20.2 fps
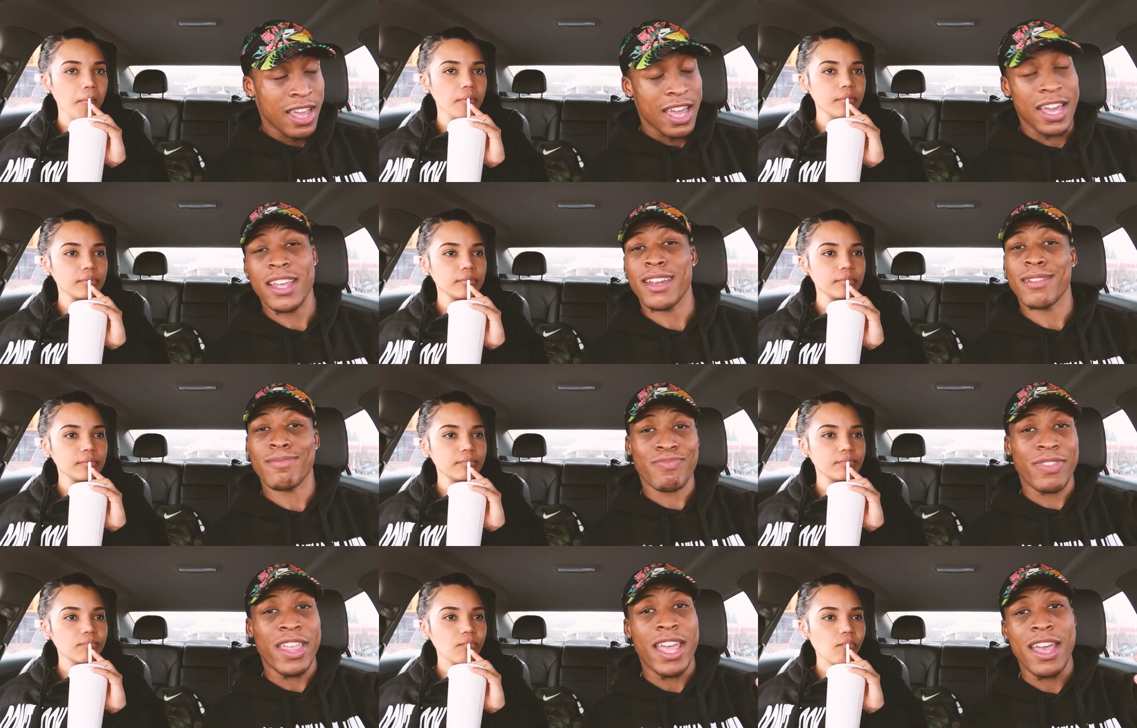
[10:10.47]

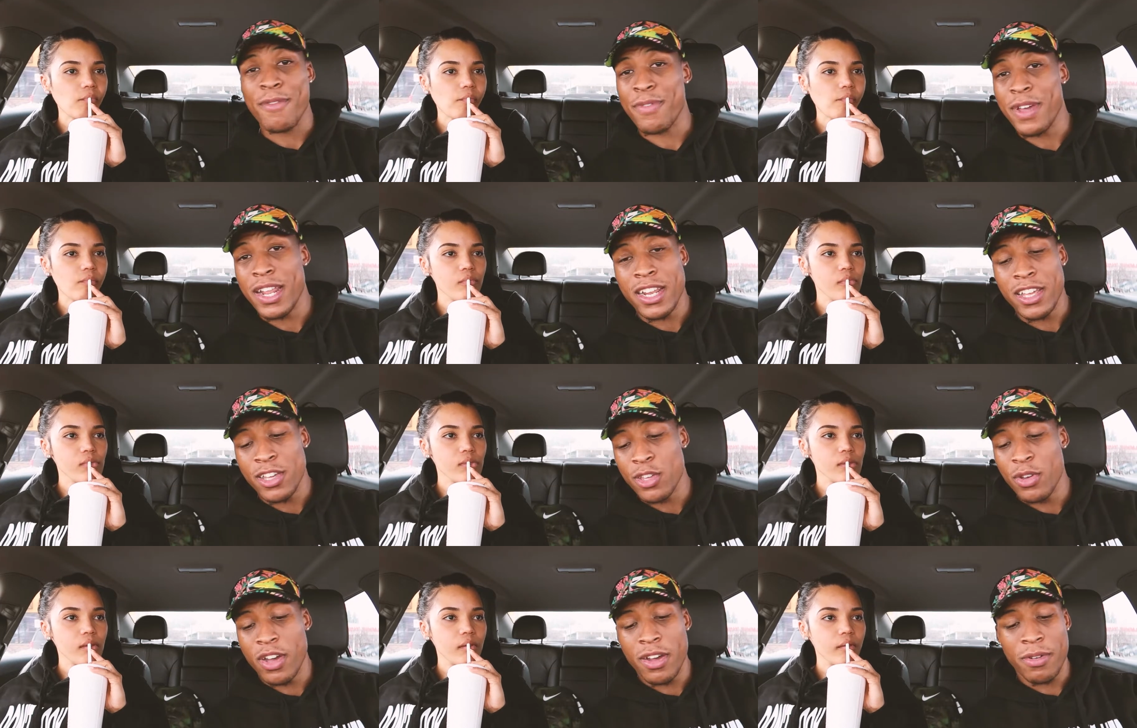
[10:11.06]
Speaker 1: And if
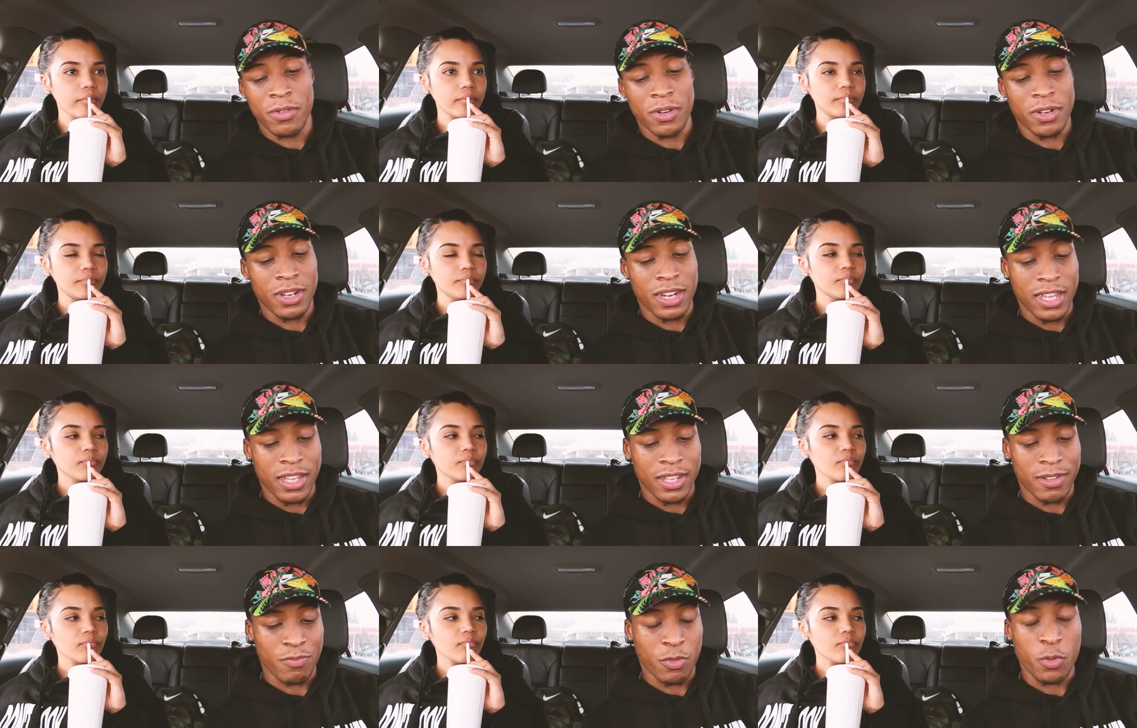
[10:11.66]
any of you ever
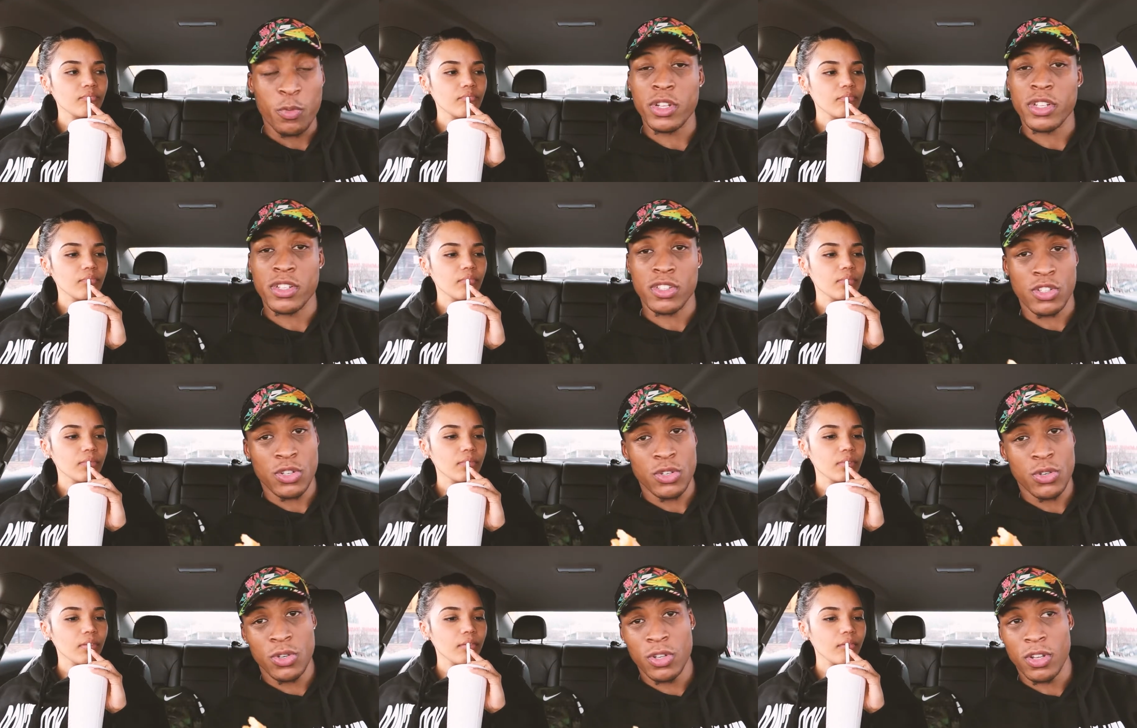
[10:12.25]
like went
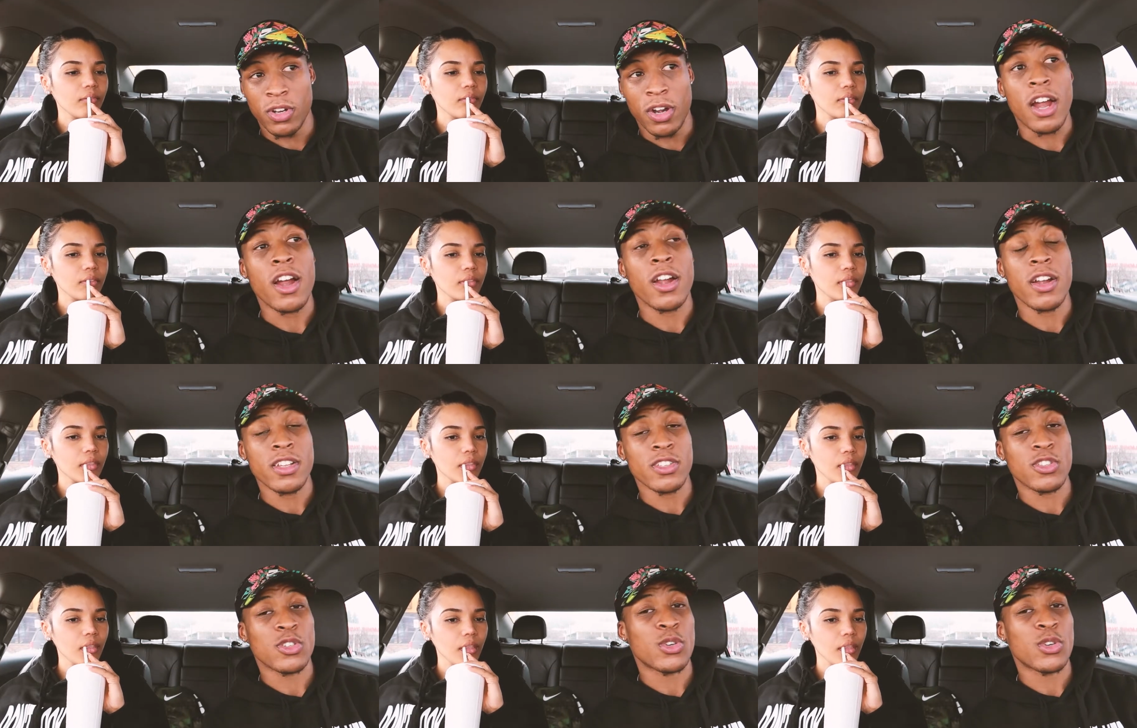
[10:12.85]
to school or are in